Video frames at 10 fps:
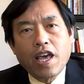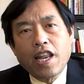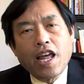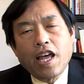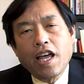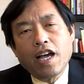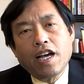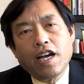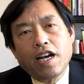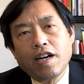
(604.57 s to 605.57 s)
And
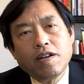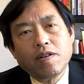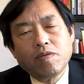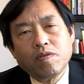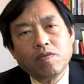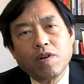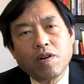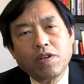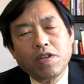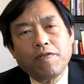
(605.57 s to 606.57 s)
what
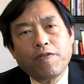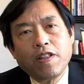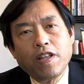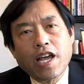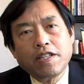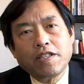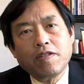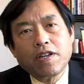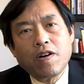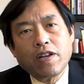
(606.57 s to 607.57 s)
were you feeling as you
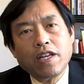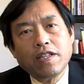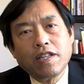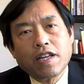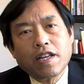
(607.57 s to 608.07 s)
were going into the